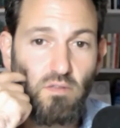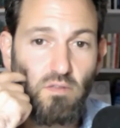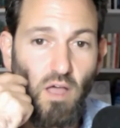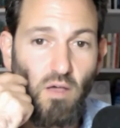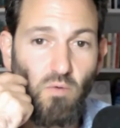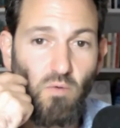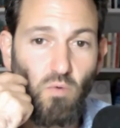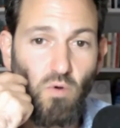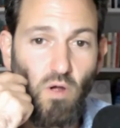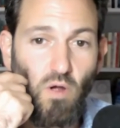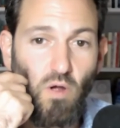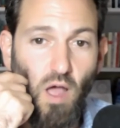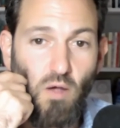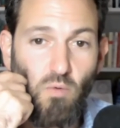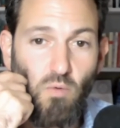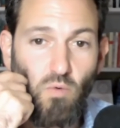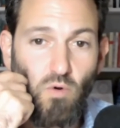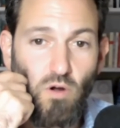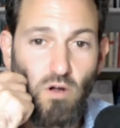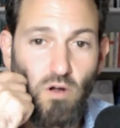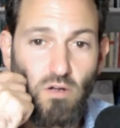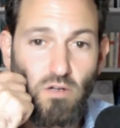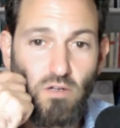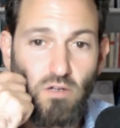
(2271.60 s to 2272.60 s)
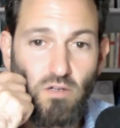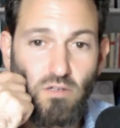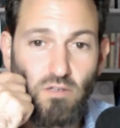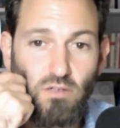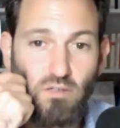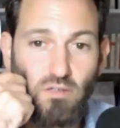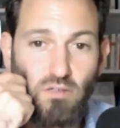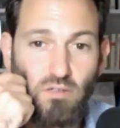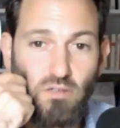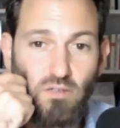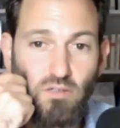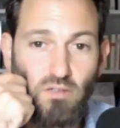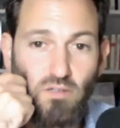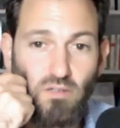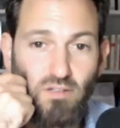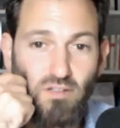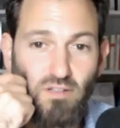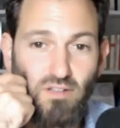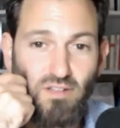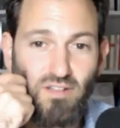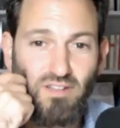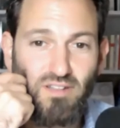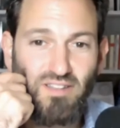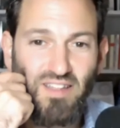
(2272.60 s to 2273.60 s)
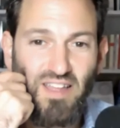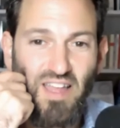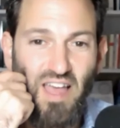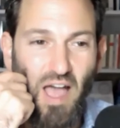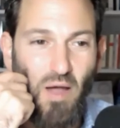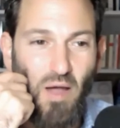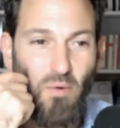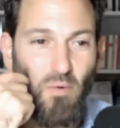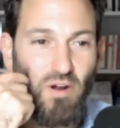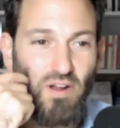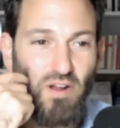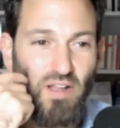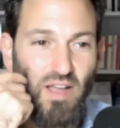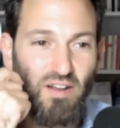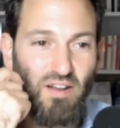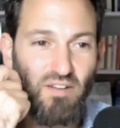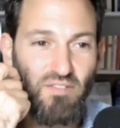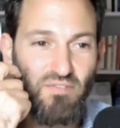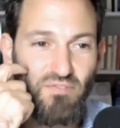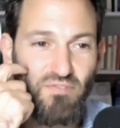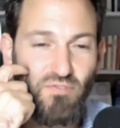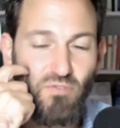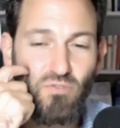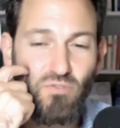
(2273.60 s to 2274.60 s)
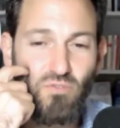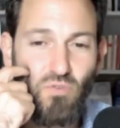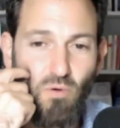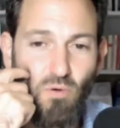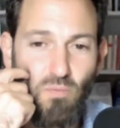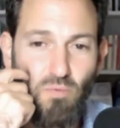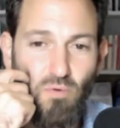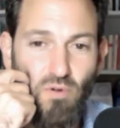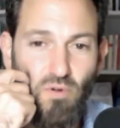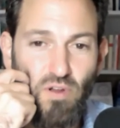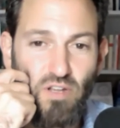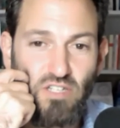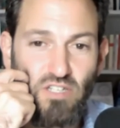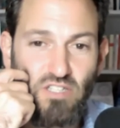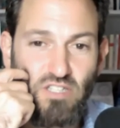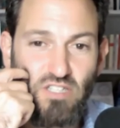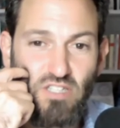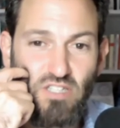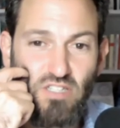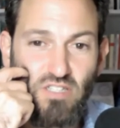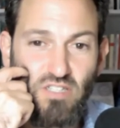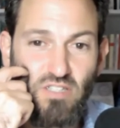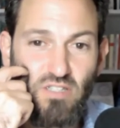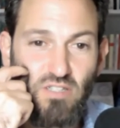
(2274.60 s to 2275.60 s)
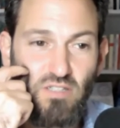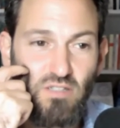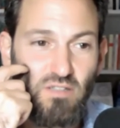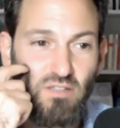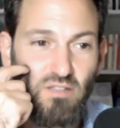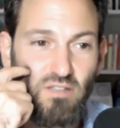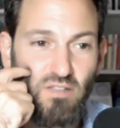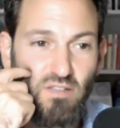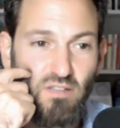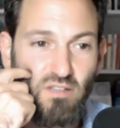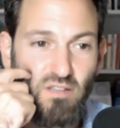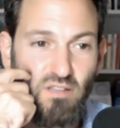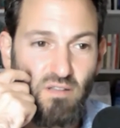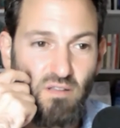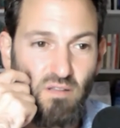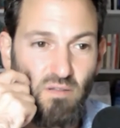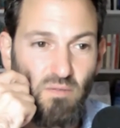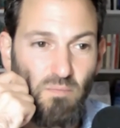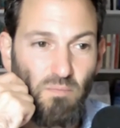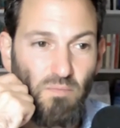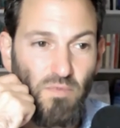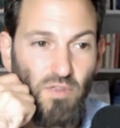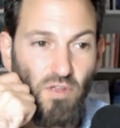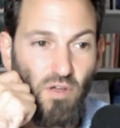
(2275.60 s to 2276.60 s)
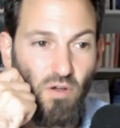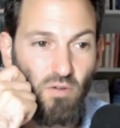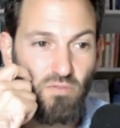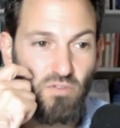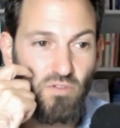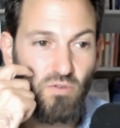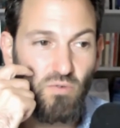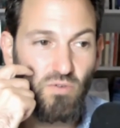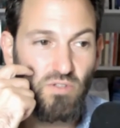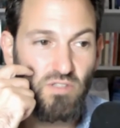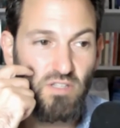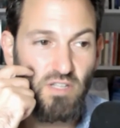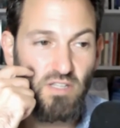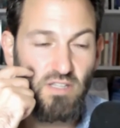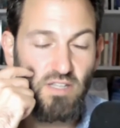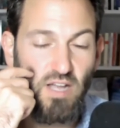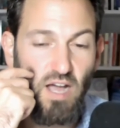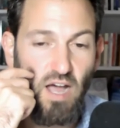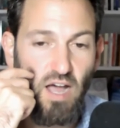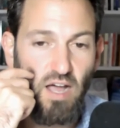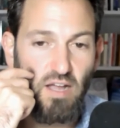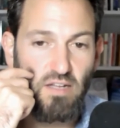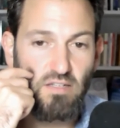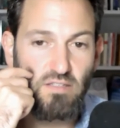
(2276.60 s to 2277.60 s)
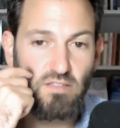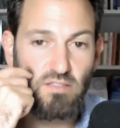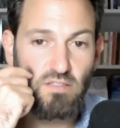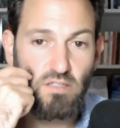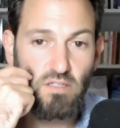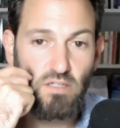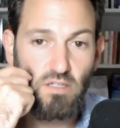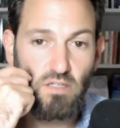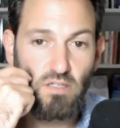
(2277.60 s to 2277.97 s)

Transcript: I work at a food corporation, you know, doing the dyes,